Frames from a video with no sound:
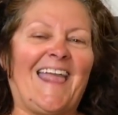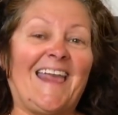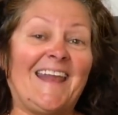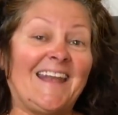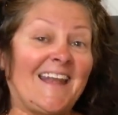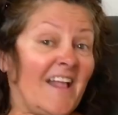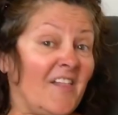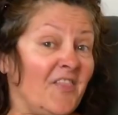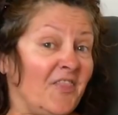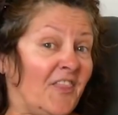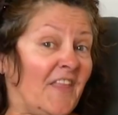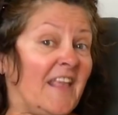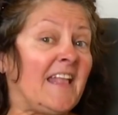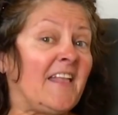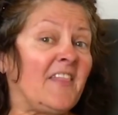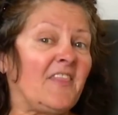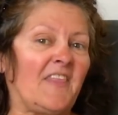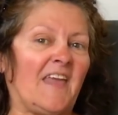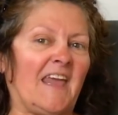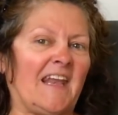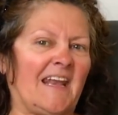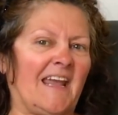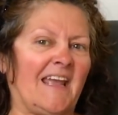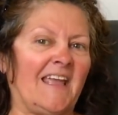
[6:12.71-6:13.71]
And I
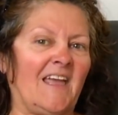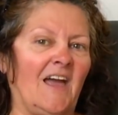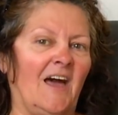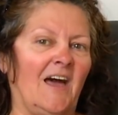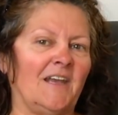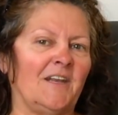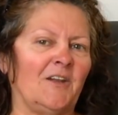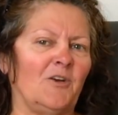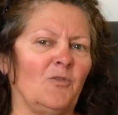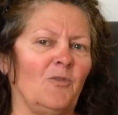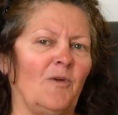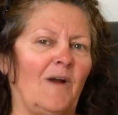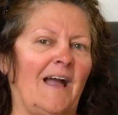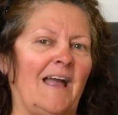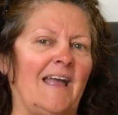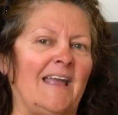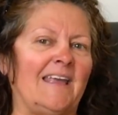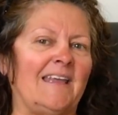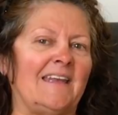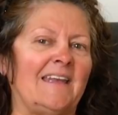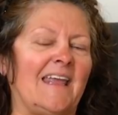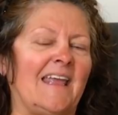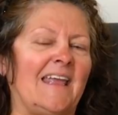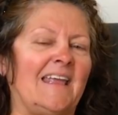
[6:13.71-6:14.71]
think that I got it
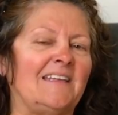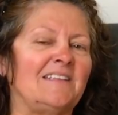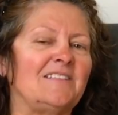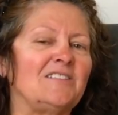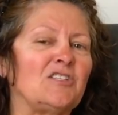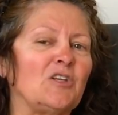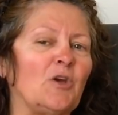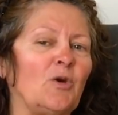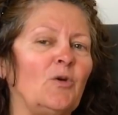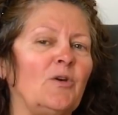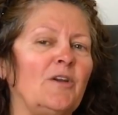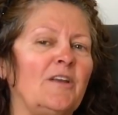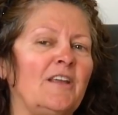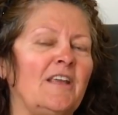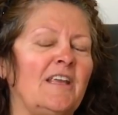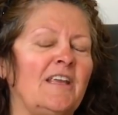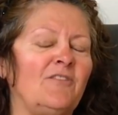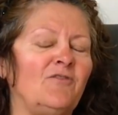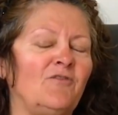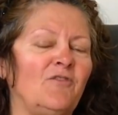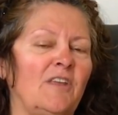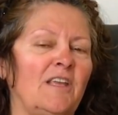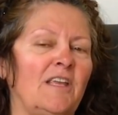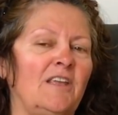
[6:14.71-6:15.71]
right. And so
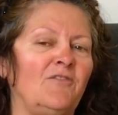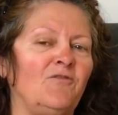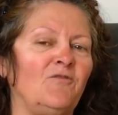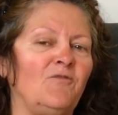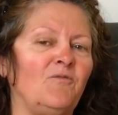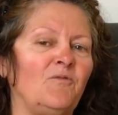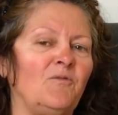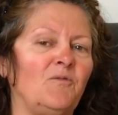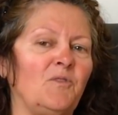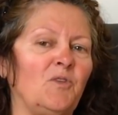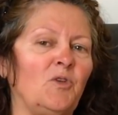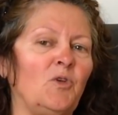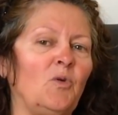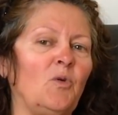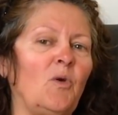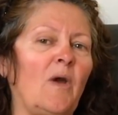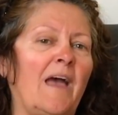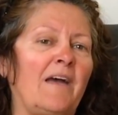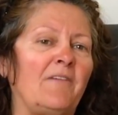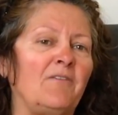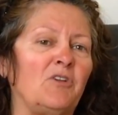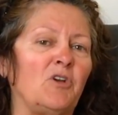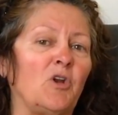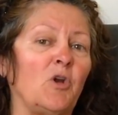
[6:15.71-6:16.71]
if, if you
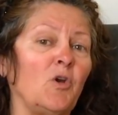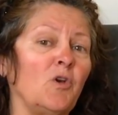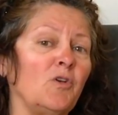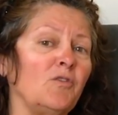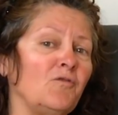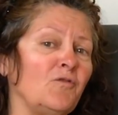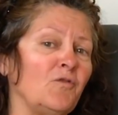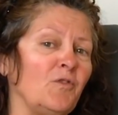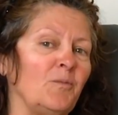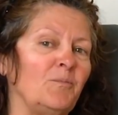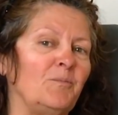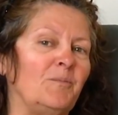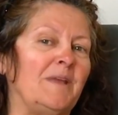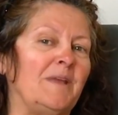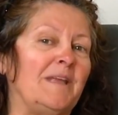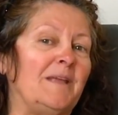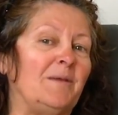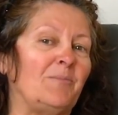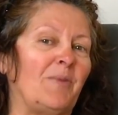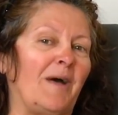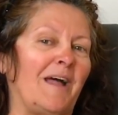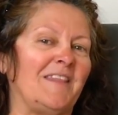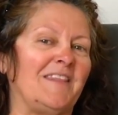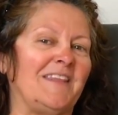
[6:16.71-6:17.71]
haven't heard from
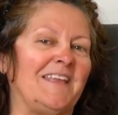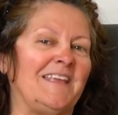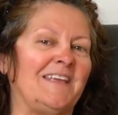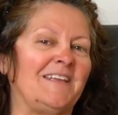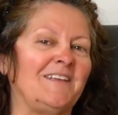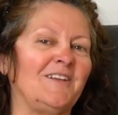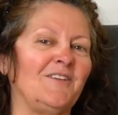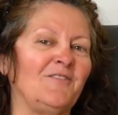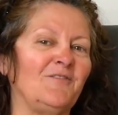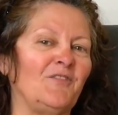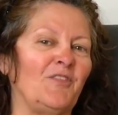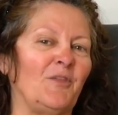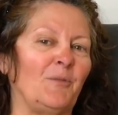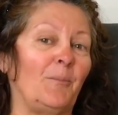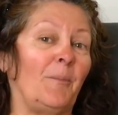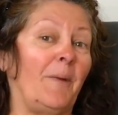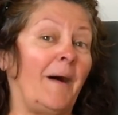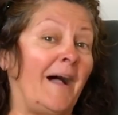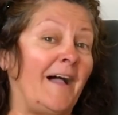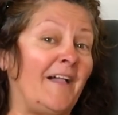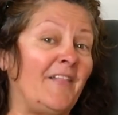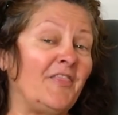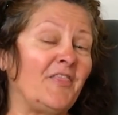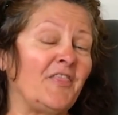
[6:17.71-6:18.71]
me by the end of the
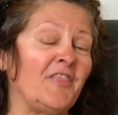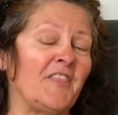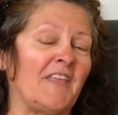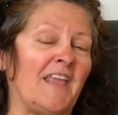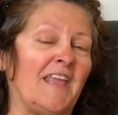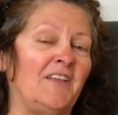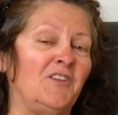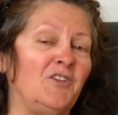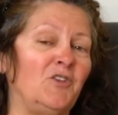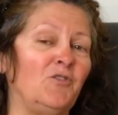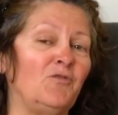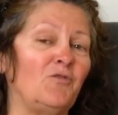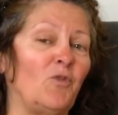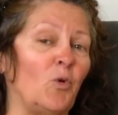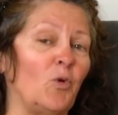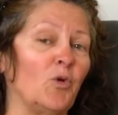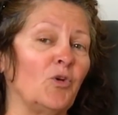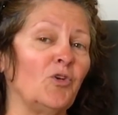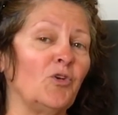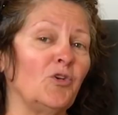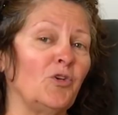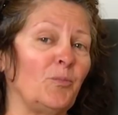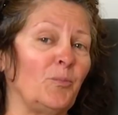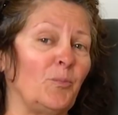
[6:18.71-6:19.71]
month and you've
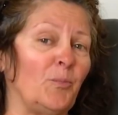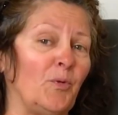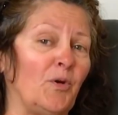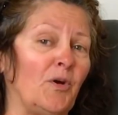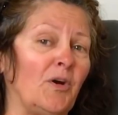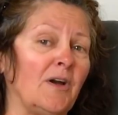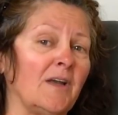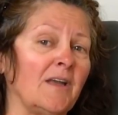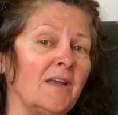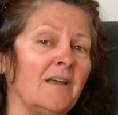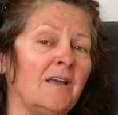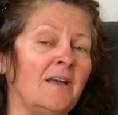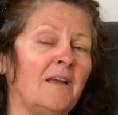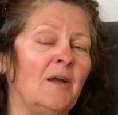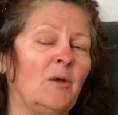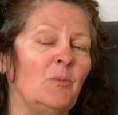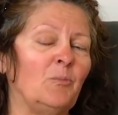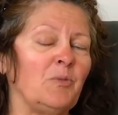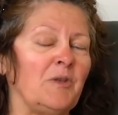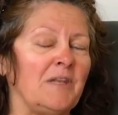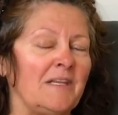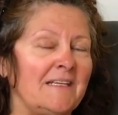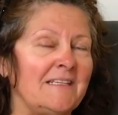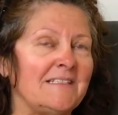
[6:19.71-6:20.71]
ordered a book,
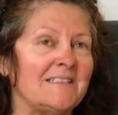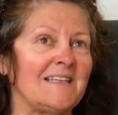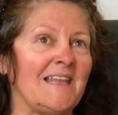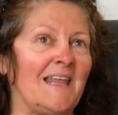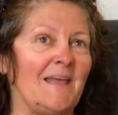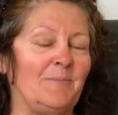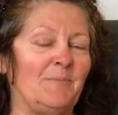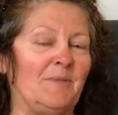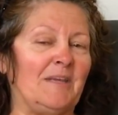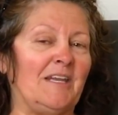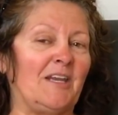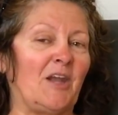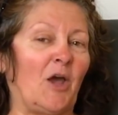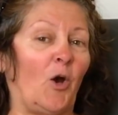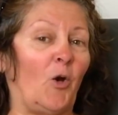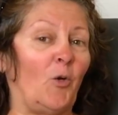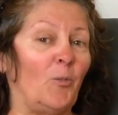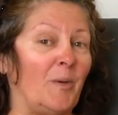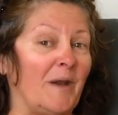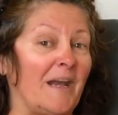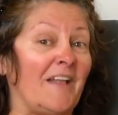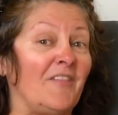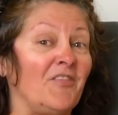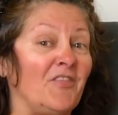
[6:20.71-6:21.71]
please let me
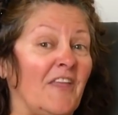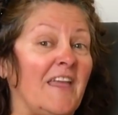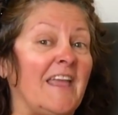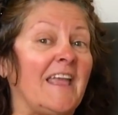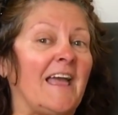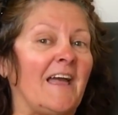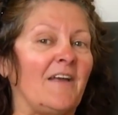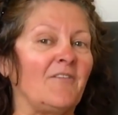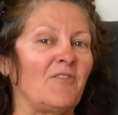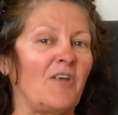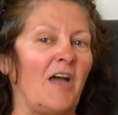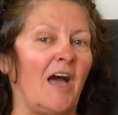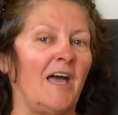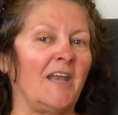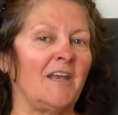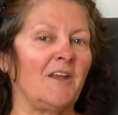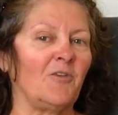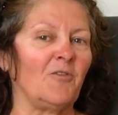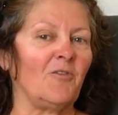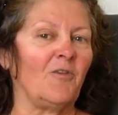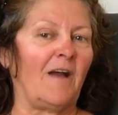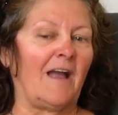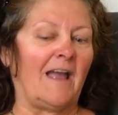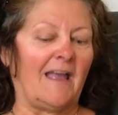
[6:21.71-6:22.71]
know. But I think I've got
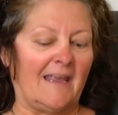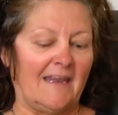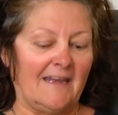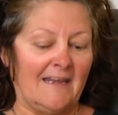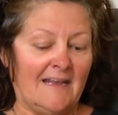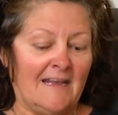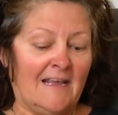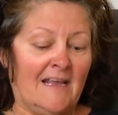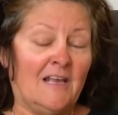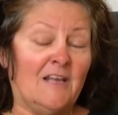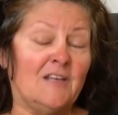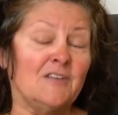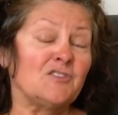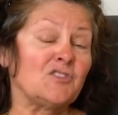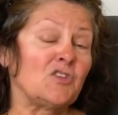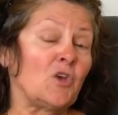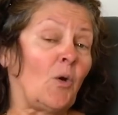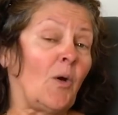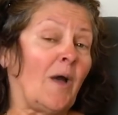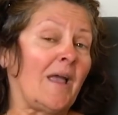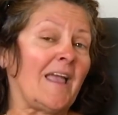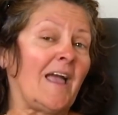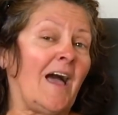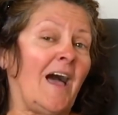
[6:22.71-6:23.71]
it right.
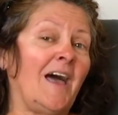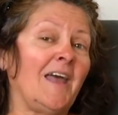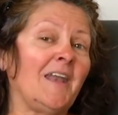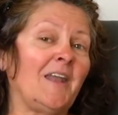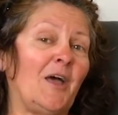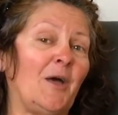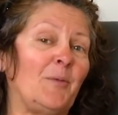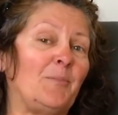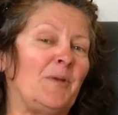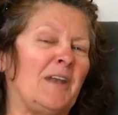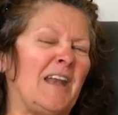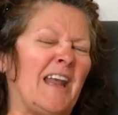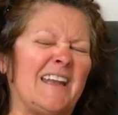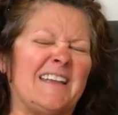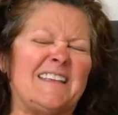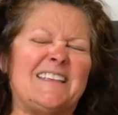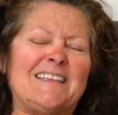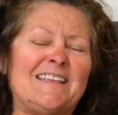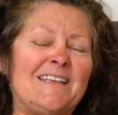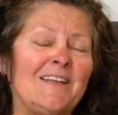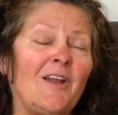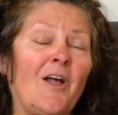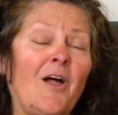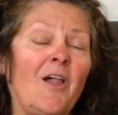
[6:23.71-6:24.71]
So I got up and I
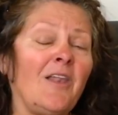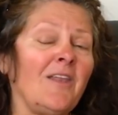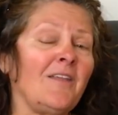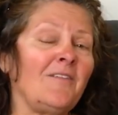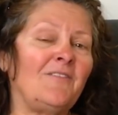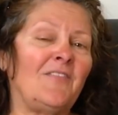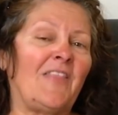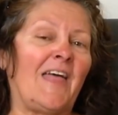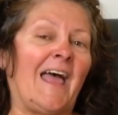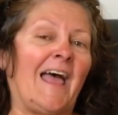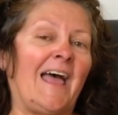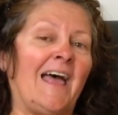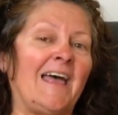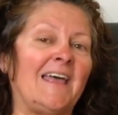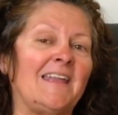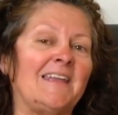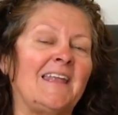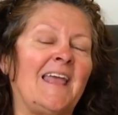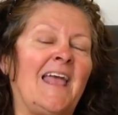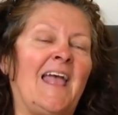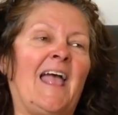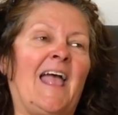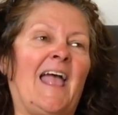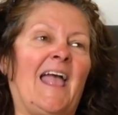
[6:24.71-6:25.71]
did all of
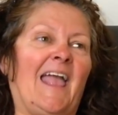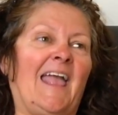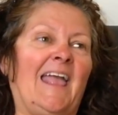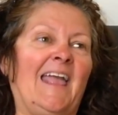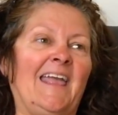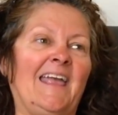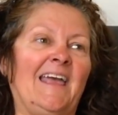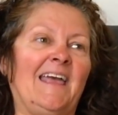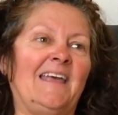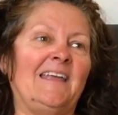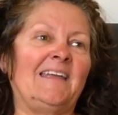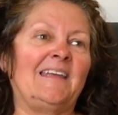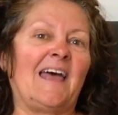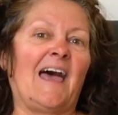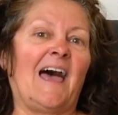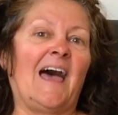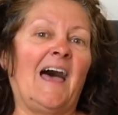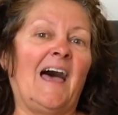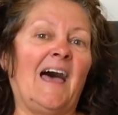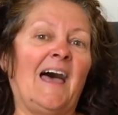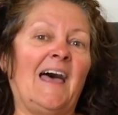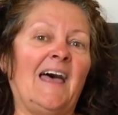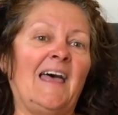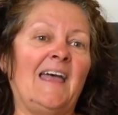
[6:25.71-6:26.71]
that and
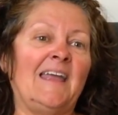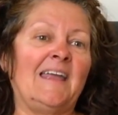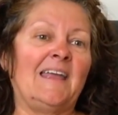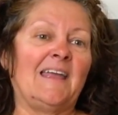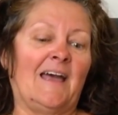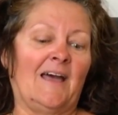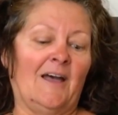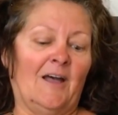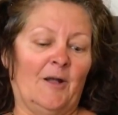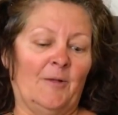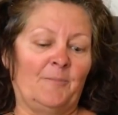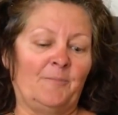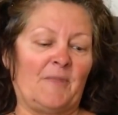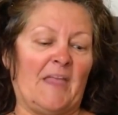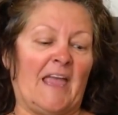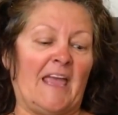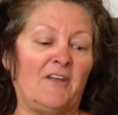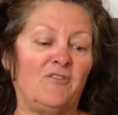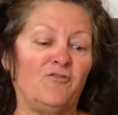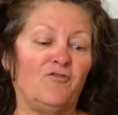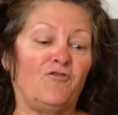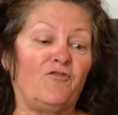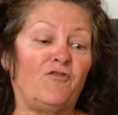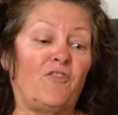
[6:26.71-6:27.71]
I um,
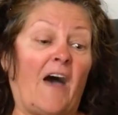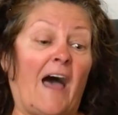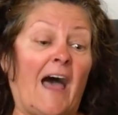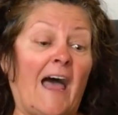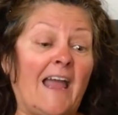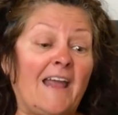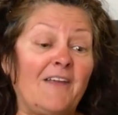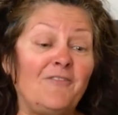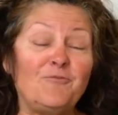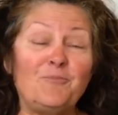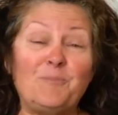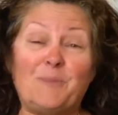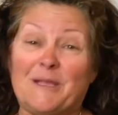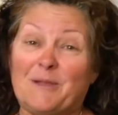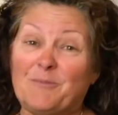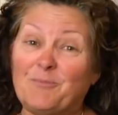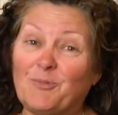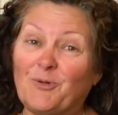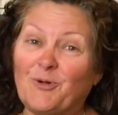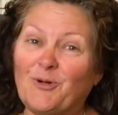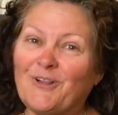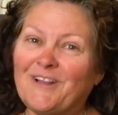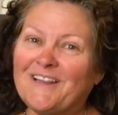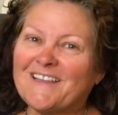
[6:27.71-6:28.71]
had five
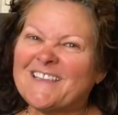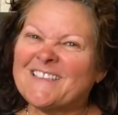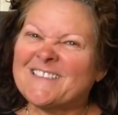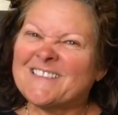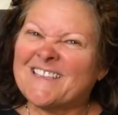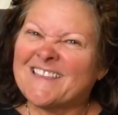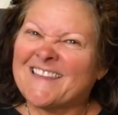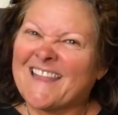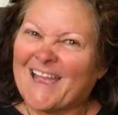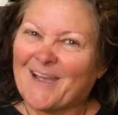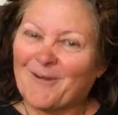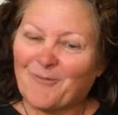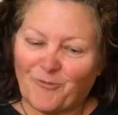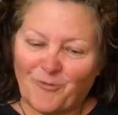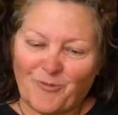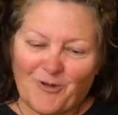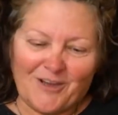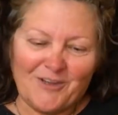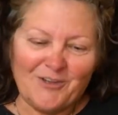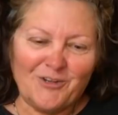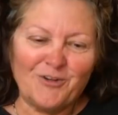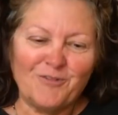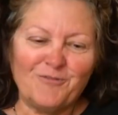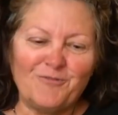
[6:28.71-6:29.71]
people. Isn't that
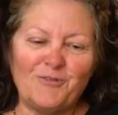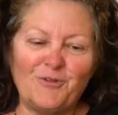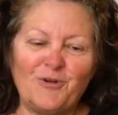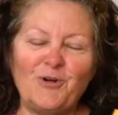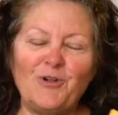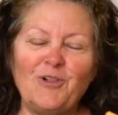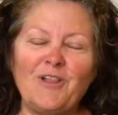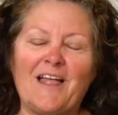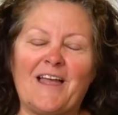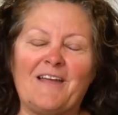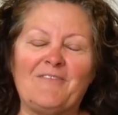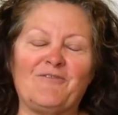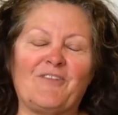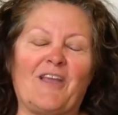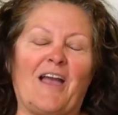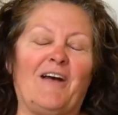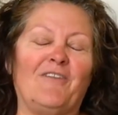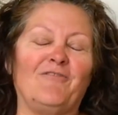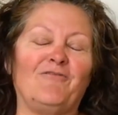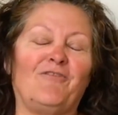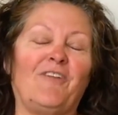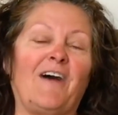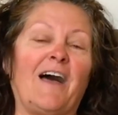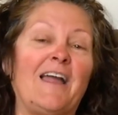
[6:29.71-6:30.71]
wonderful? I've
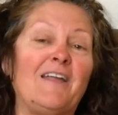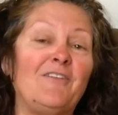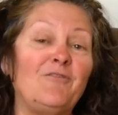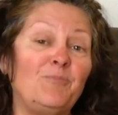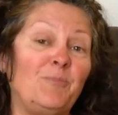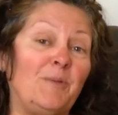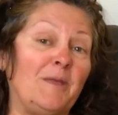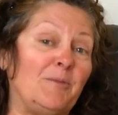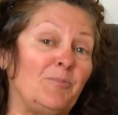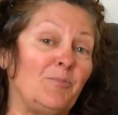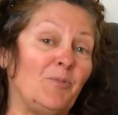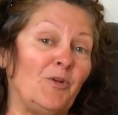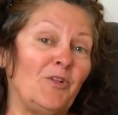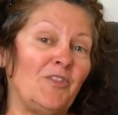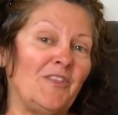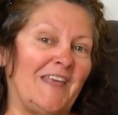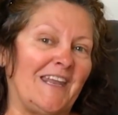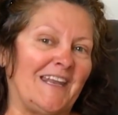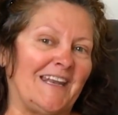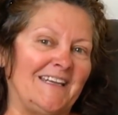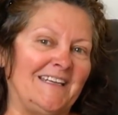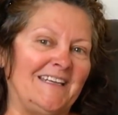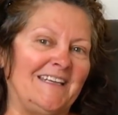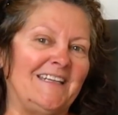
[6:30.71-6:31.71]
got five people
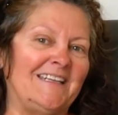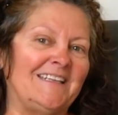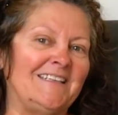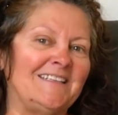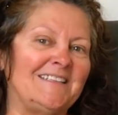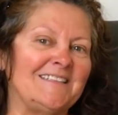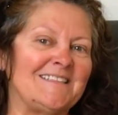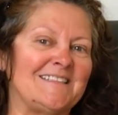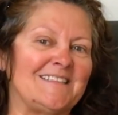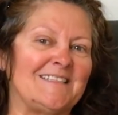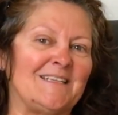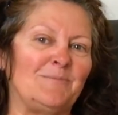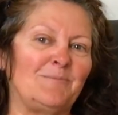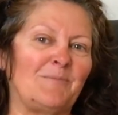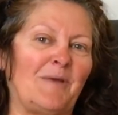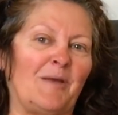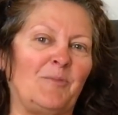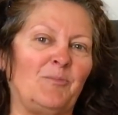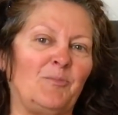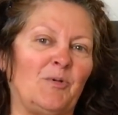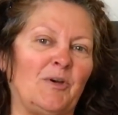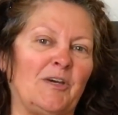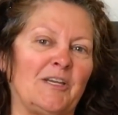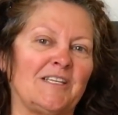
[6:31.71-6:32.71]
that I needed to send
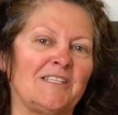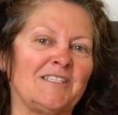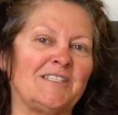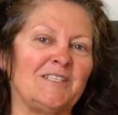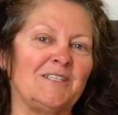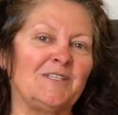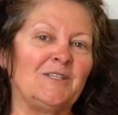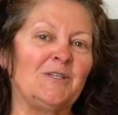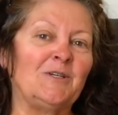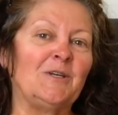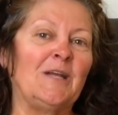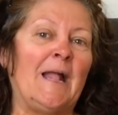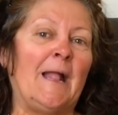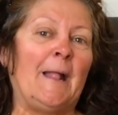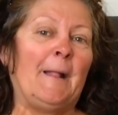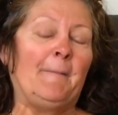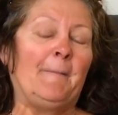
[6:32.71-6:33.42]
my book to,